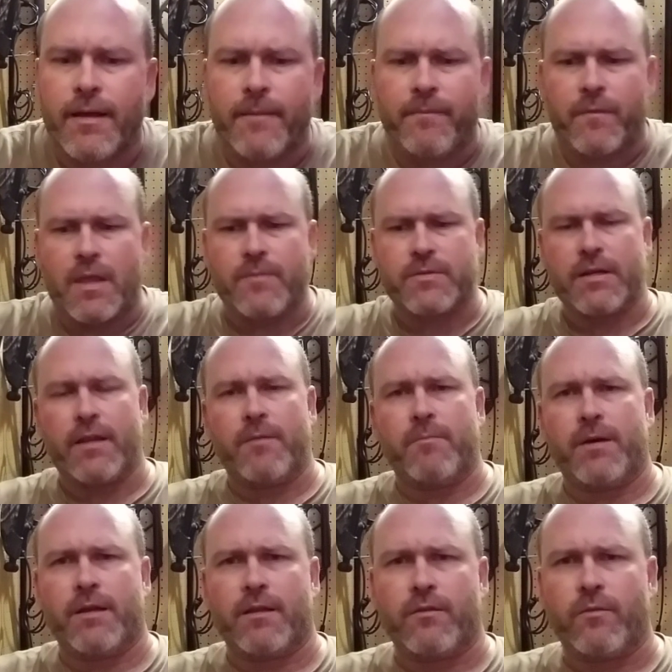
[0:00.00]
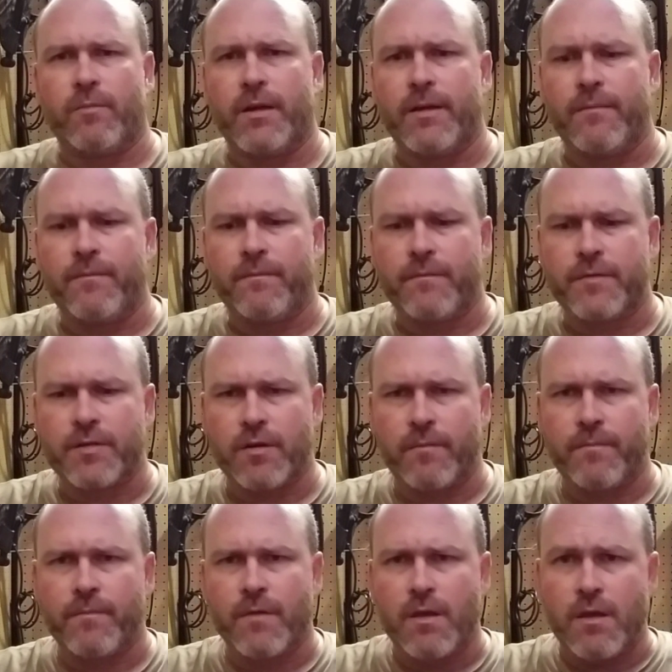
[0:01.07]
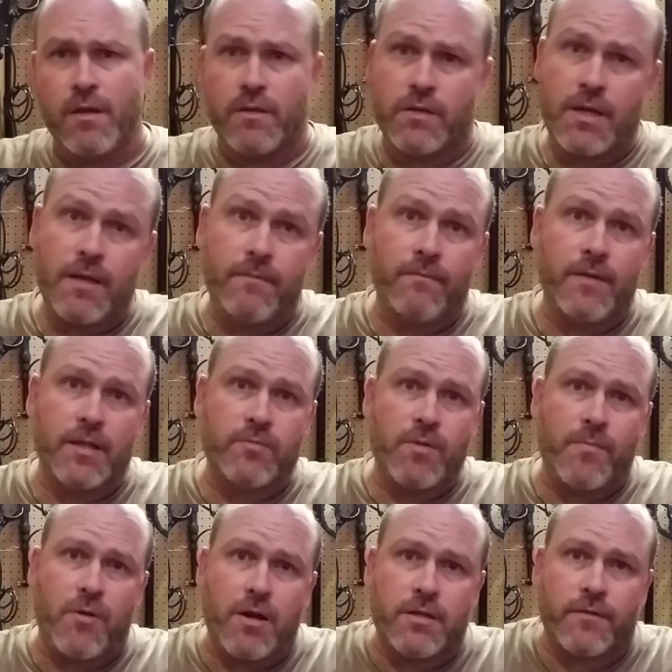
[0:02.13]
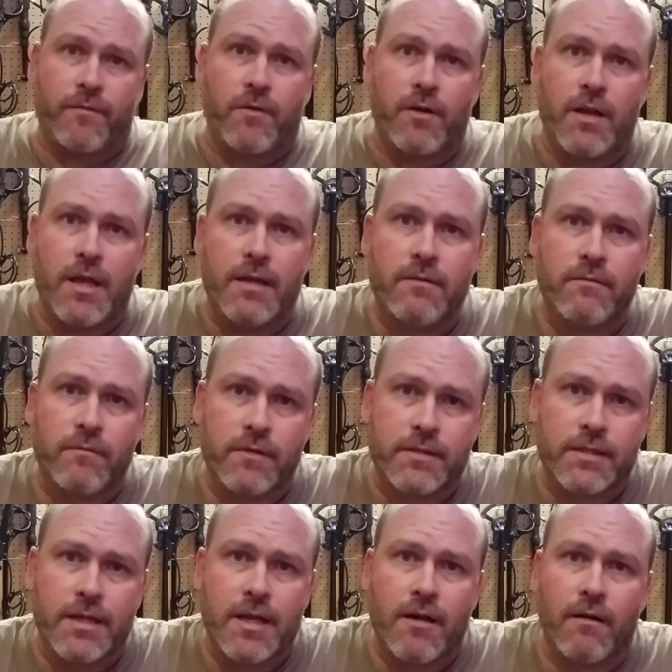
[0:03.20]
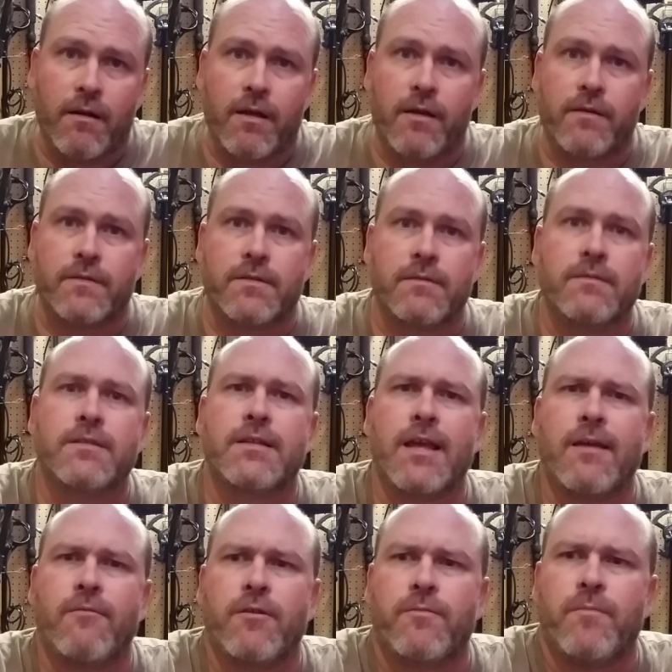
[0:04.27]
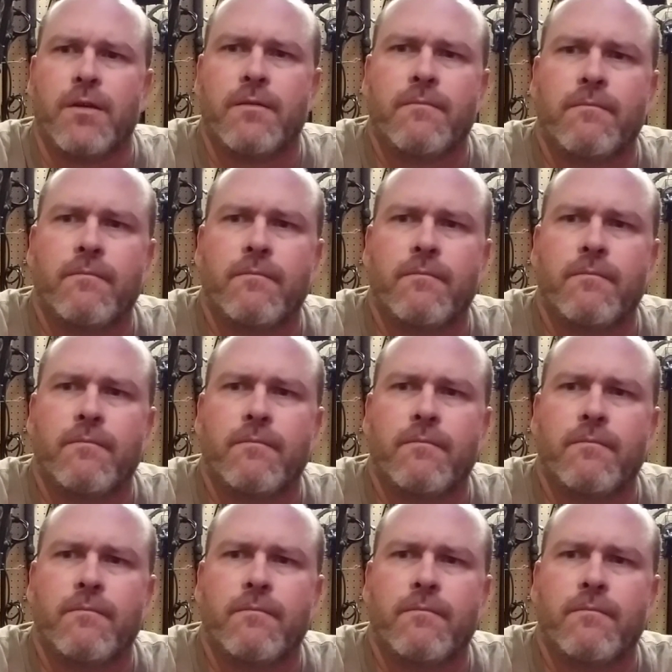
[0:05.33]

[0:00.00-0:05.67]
Keeps it out of the mud a little bit. So yeah, that's my project for the day. We'll see how it goes. Stay with me.